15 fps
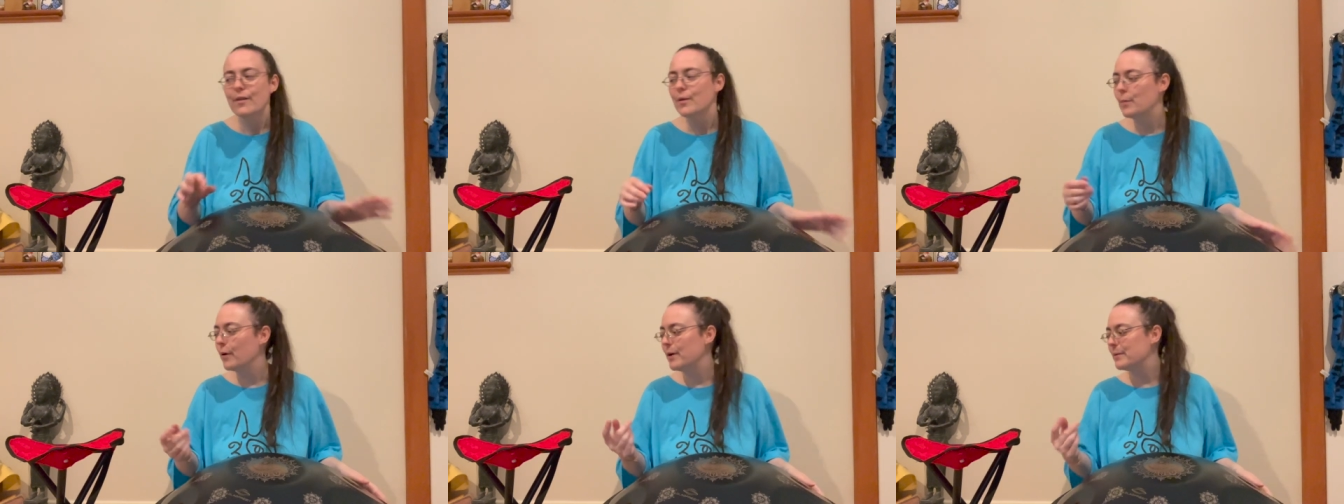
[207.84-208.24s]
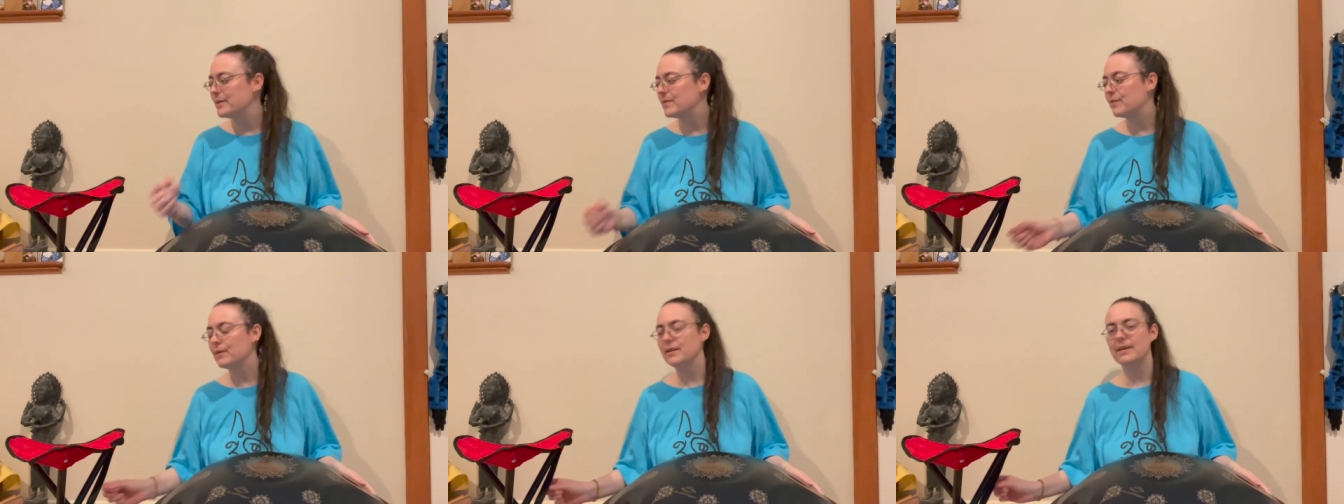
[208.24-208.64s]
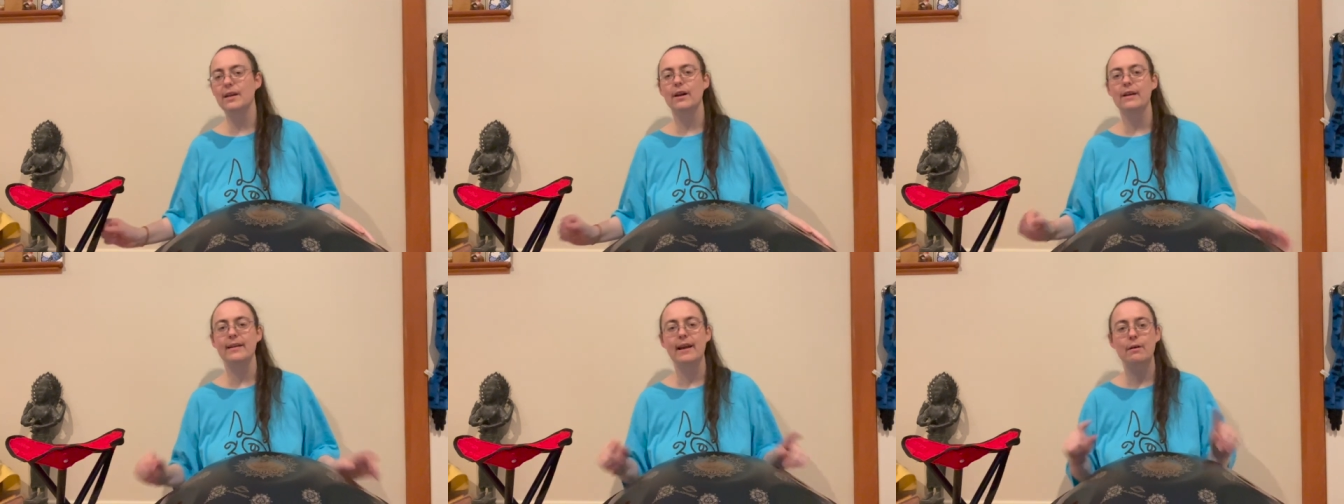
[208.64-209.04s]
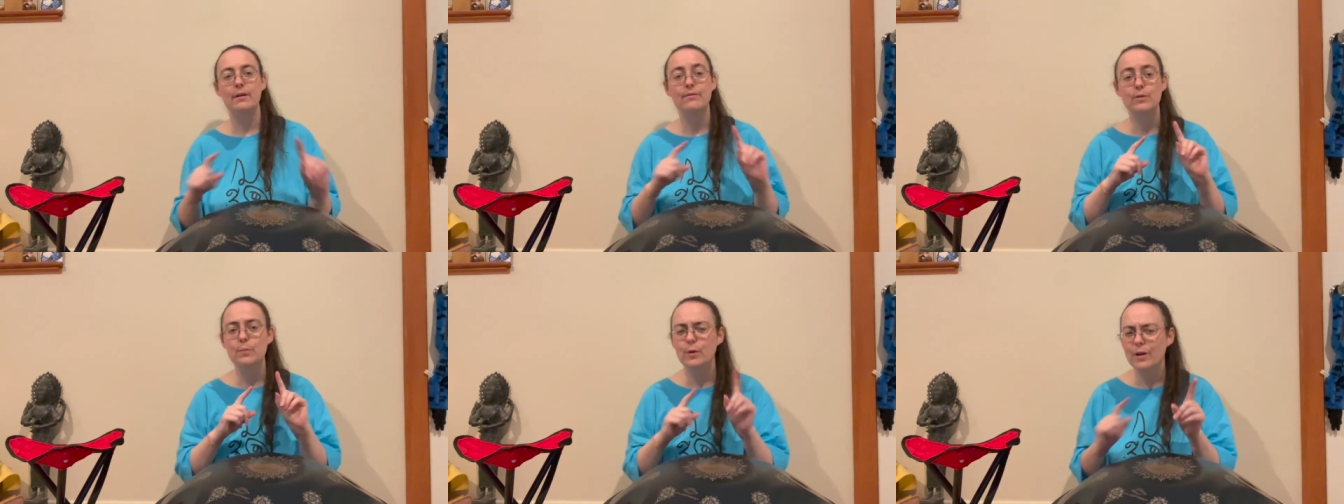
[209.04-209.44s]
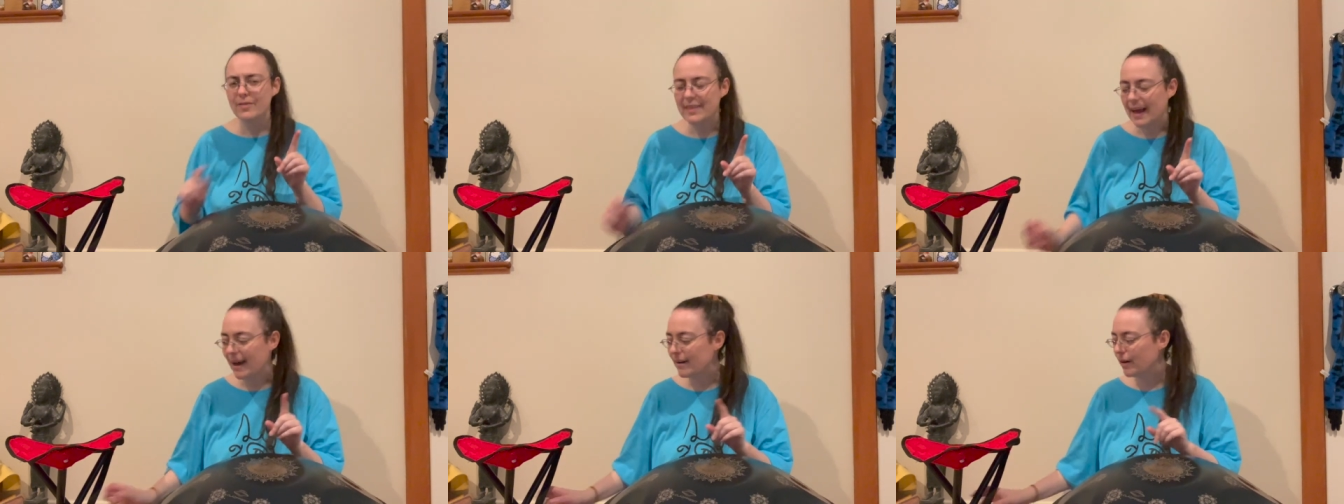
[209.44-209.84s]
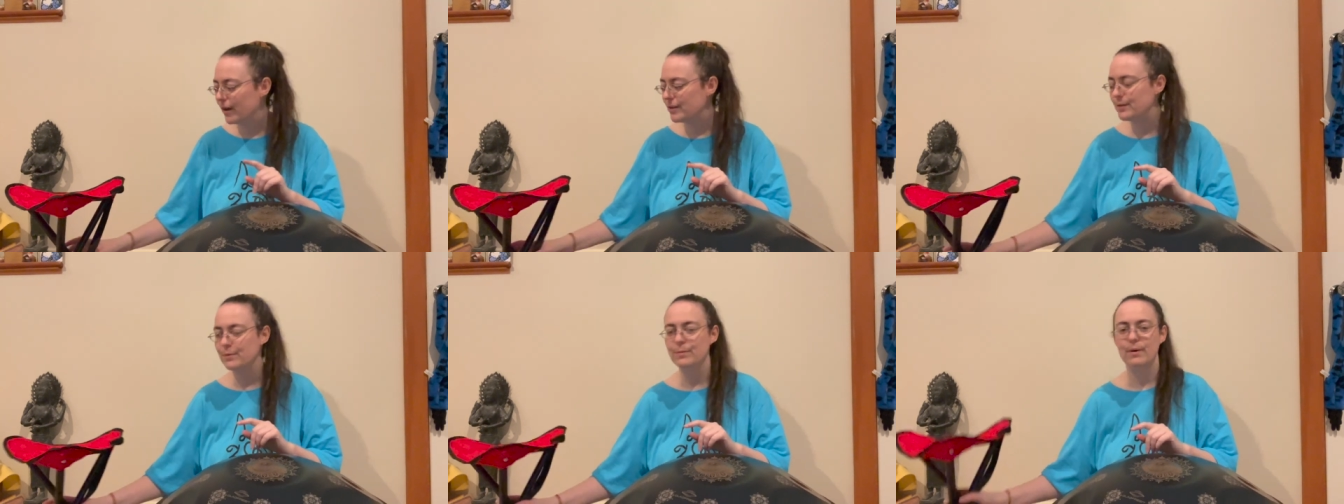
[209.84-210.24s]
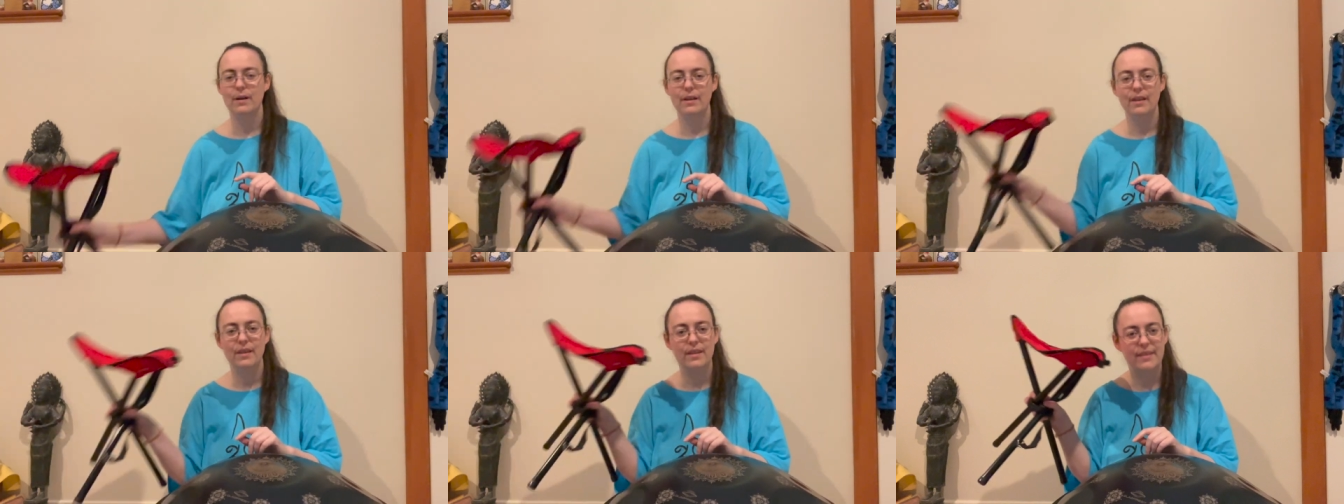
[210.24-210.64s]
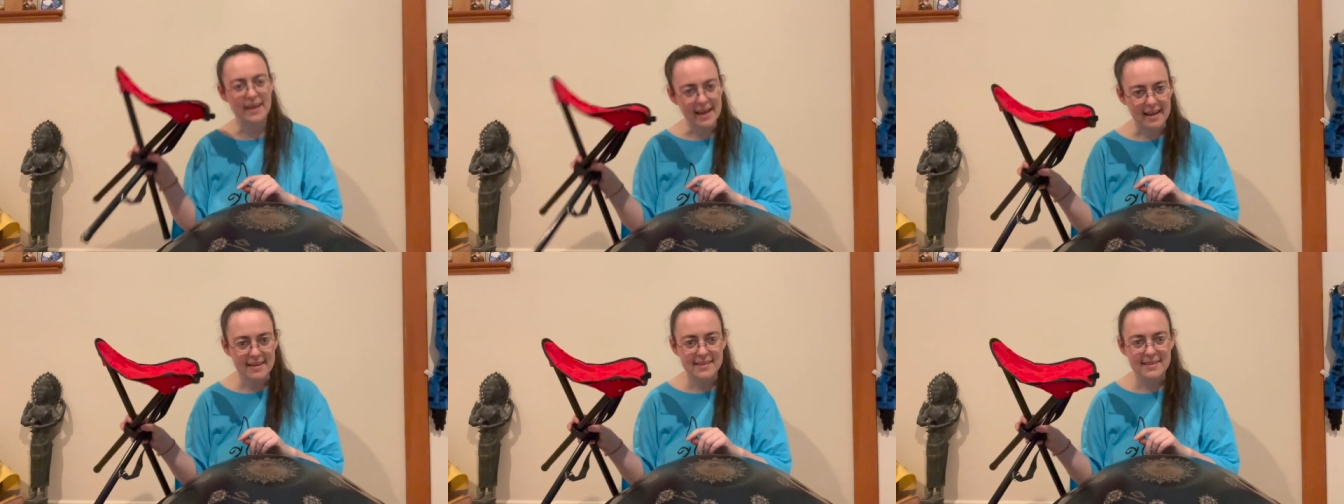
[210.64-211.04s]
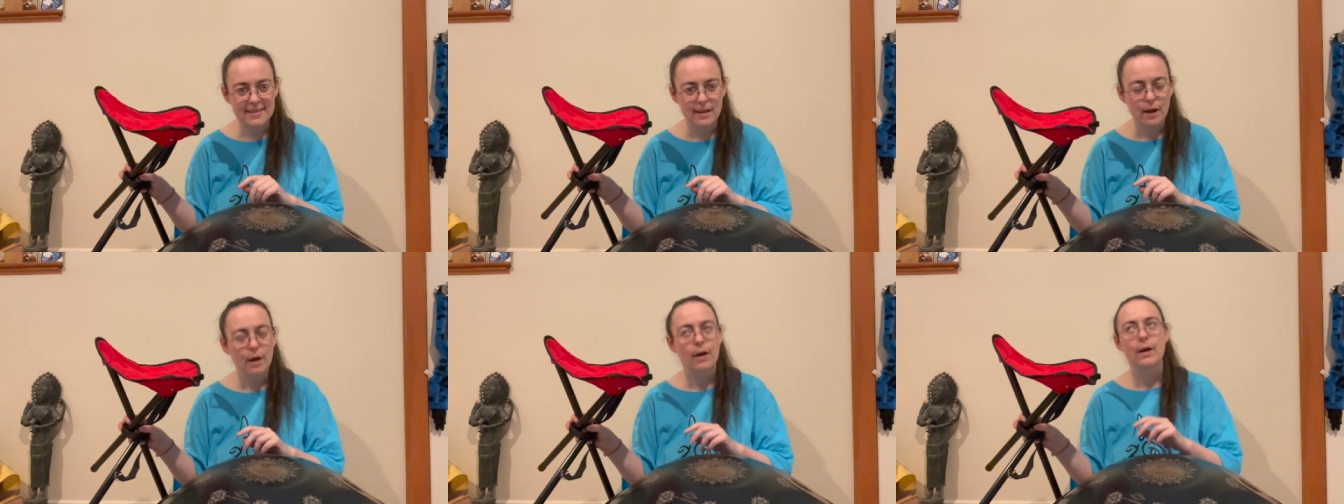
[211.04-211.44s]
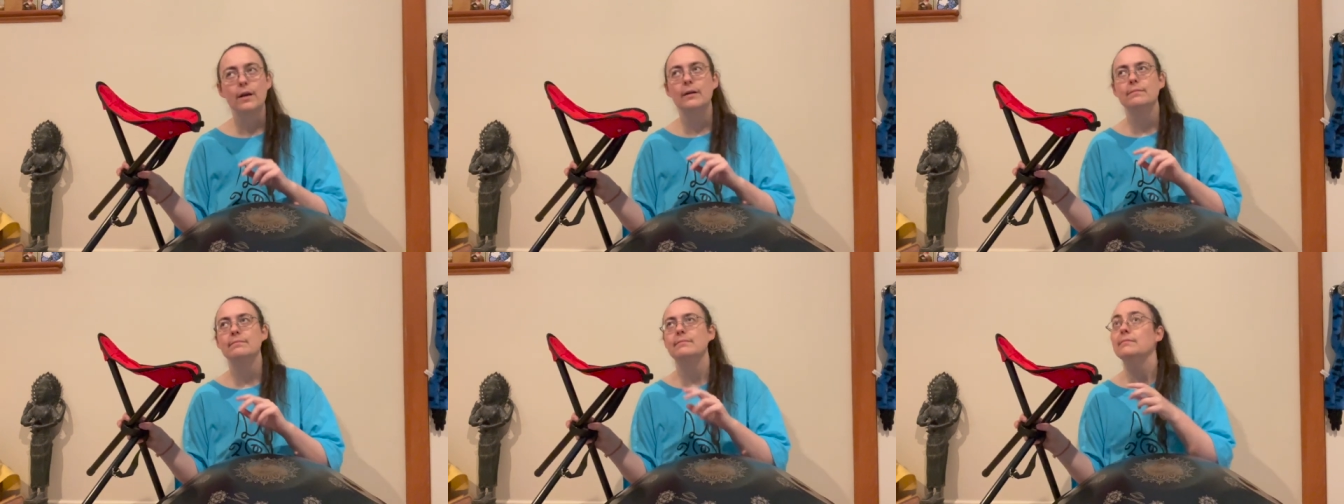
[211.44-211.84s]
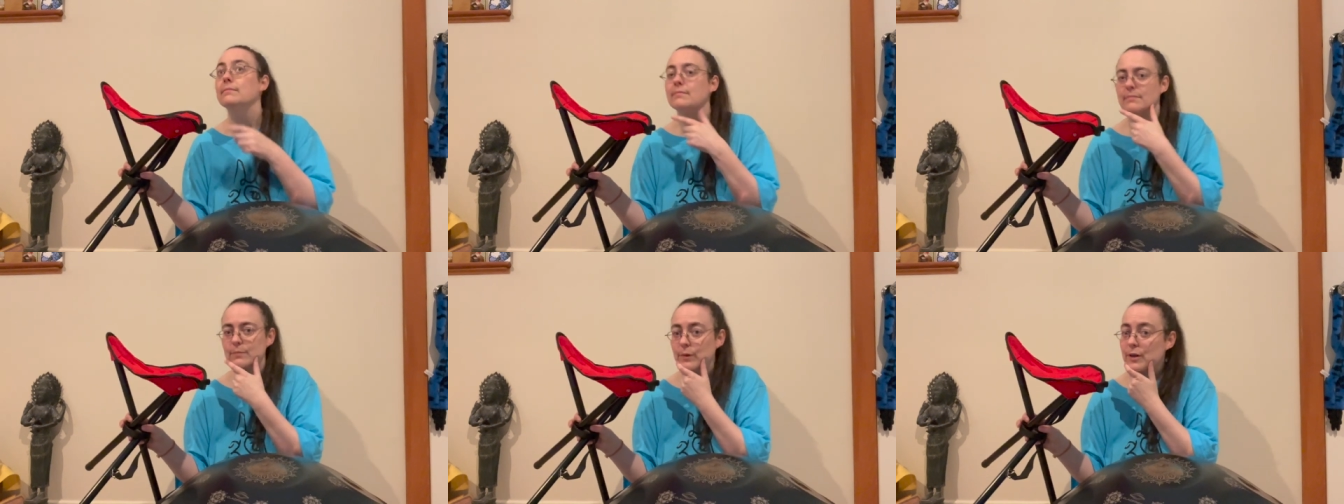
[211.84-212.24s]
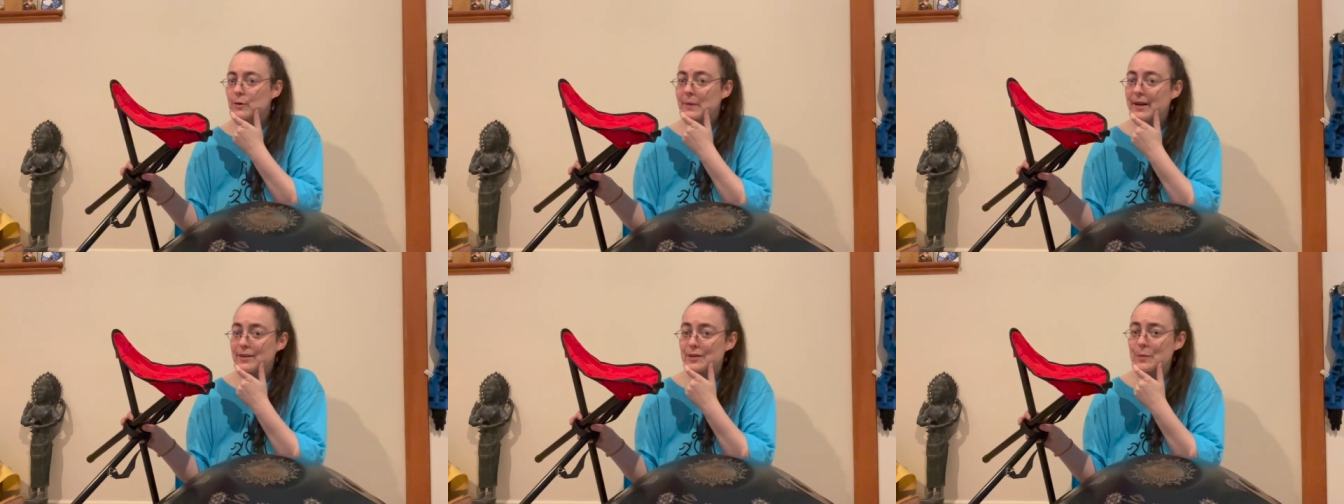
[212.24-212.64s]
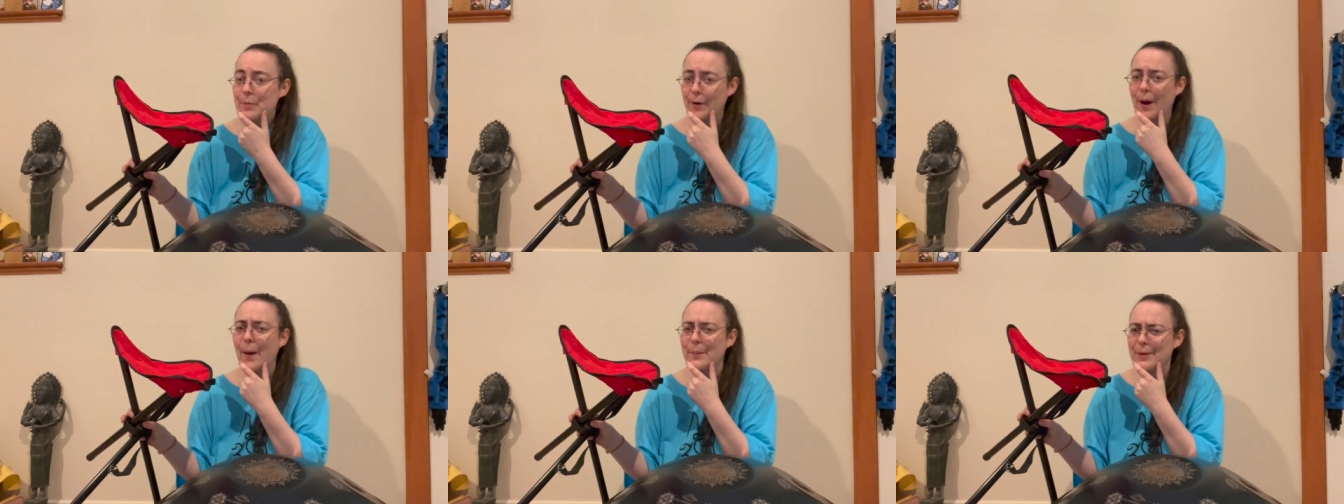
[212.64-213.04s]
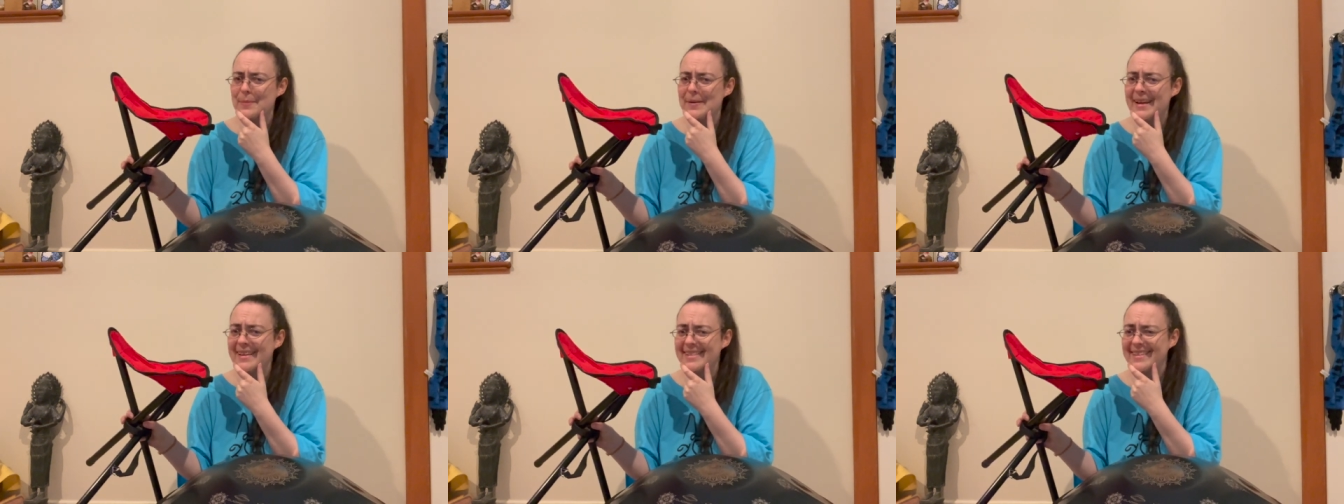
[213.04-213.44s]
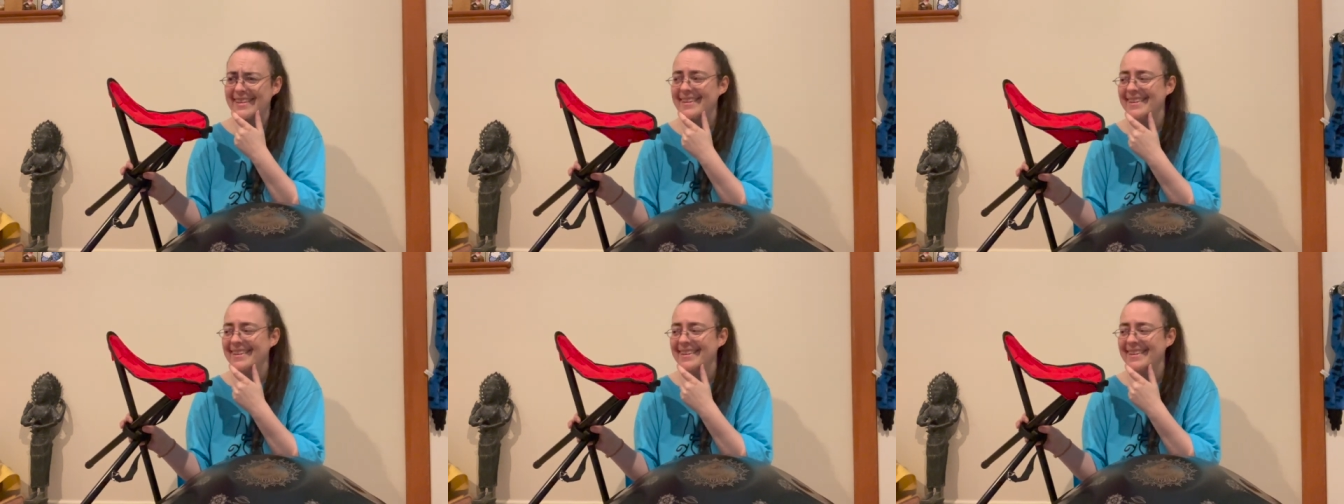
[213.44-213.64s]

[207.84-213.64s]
the point was for you to hear it. Now, if you put that onto this, what do you imagine the problem is?